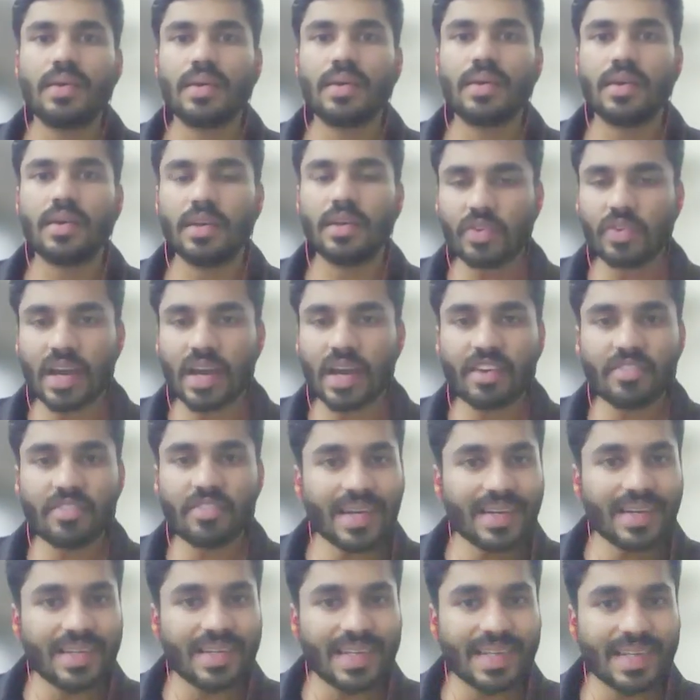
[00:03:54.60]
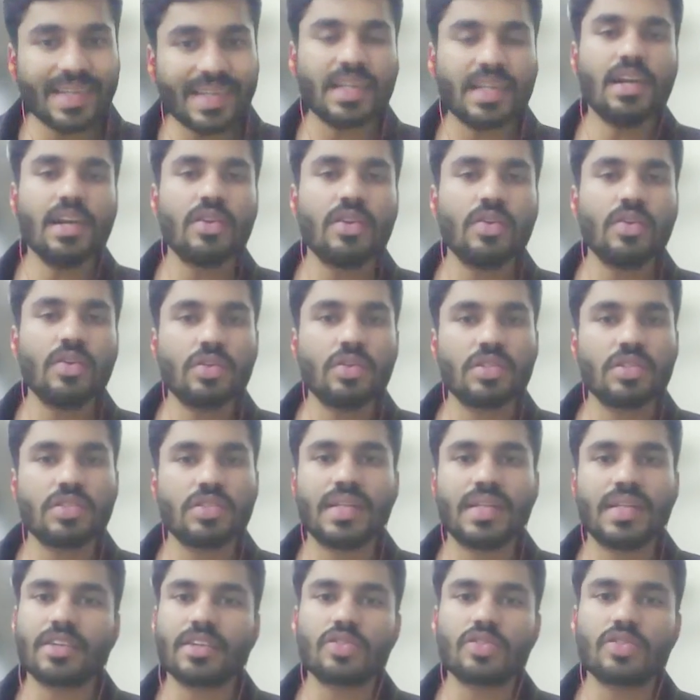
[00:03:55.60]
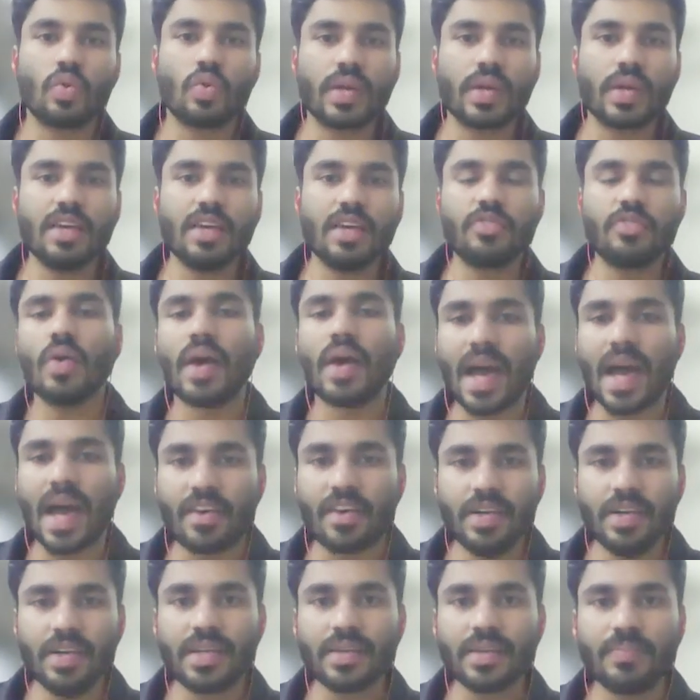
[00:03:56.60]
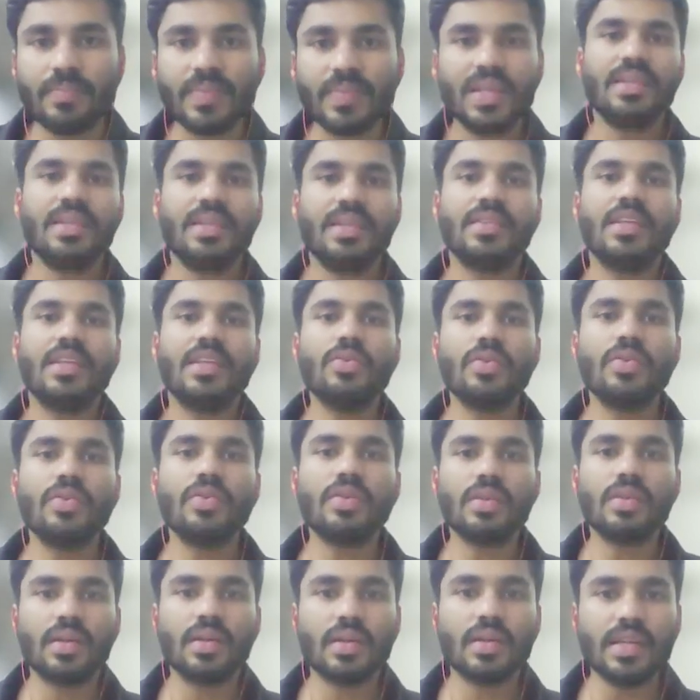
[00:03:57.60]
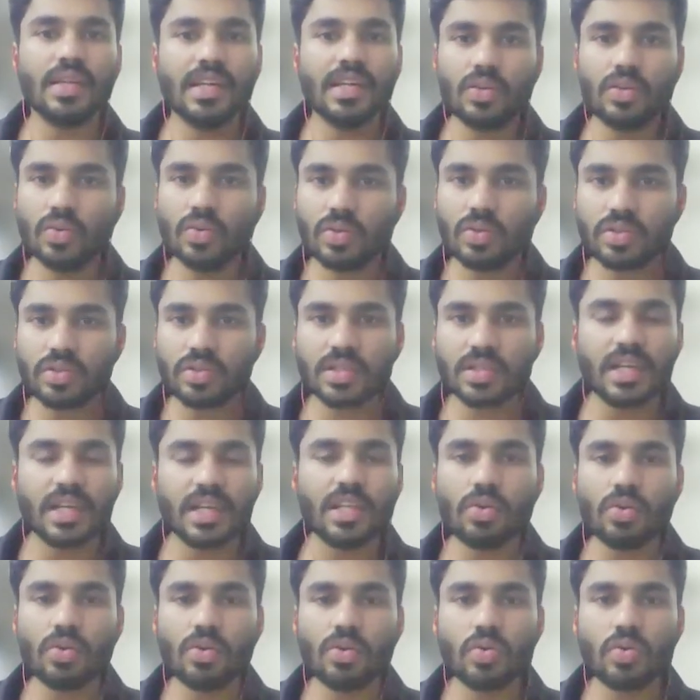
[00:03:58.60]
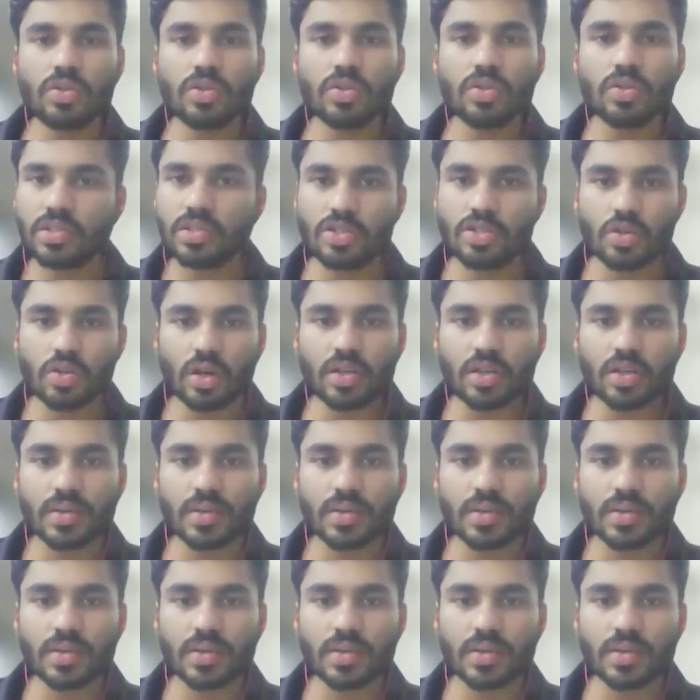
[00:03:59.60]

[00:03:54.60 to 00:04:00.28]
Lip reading: if you have made detailed notes, that's okay. If you haven't, then you need to study your notes in short,